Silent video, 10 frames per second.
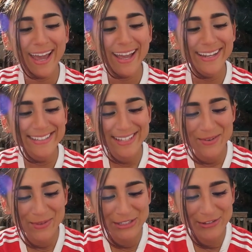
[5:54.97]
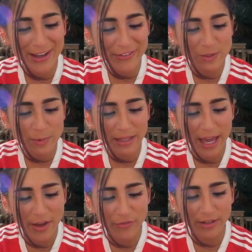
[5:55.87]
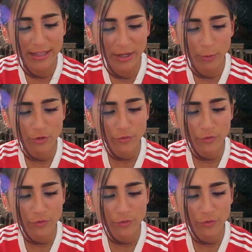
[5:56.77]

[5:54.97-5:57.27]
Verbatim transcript: And he said, would you rather speak every language